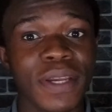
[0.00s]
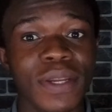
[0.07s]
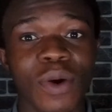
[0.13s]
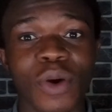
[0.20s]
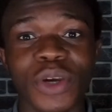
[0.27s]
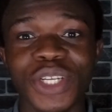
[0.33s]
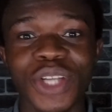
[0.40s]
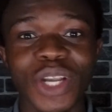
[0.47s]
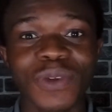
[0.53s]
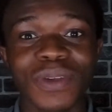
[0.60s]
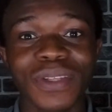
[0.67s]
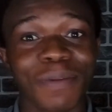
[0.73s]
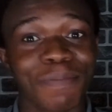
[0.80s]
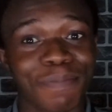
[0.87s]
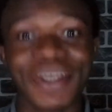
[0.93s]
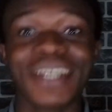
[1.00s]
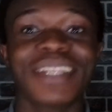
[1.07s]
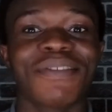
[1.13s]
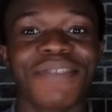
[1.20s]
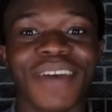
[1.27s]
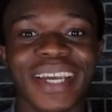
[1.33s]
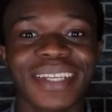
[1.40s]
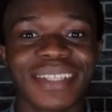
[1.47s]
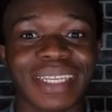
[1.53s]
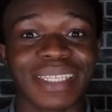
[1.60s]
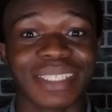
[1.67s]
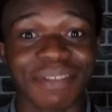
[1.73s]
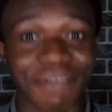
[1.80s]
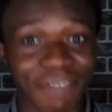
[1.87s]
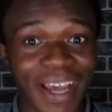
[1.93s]
or you just want a big device that
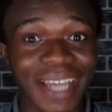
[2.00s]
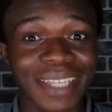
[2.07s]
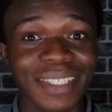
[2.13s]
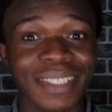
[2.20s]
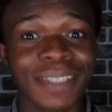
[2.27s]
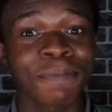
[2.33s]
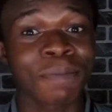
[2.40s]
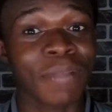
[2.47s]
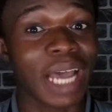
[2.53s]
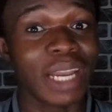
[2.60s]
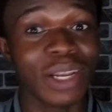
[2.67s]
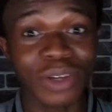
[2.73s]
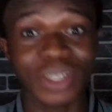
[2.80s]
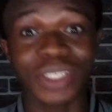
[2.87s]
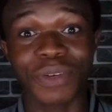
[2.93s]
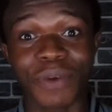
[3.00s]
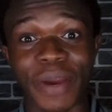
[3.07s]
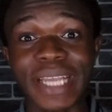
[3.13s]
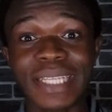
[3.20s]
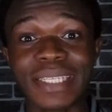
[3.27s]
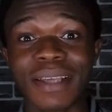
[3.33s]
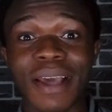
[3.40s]
is fast and looks great,